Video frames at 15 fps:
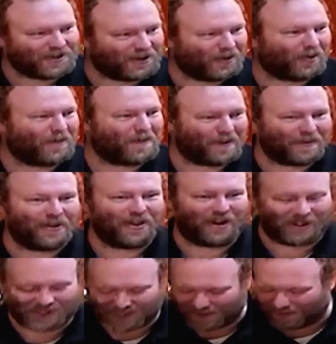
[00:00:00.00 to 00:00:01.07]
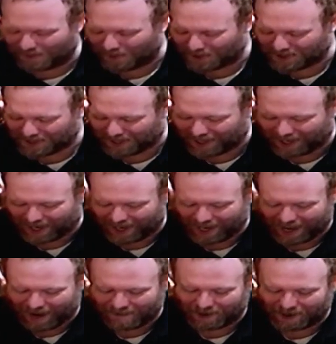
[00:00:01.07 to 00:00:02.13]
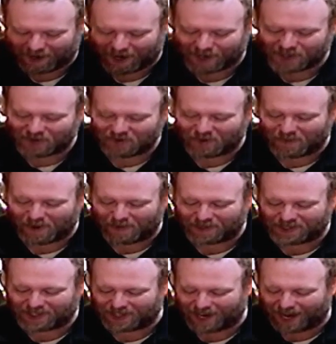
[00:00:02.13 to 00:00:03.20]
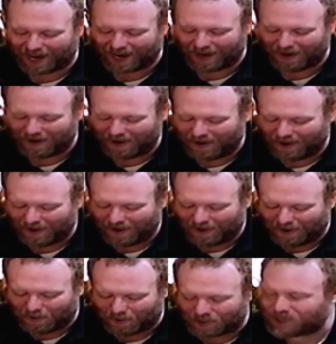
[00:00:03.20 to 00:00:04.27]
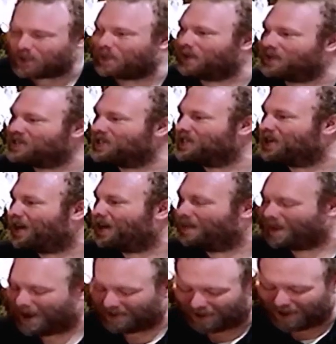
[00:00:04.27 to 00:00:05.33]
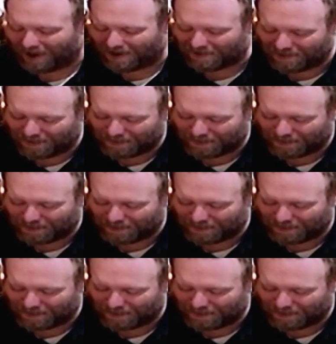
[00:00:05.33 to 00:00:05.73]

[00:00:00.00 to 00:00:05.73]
remember that it's the fourth Sunday in Advent. And I do remember today we're supposed to talk about love.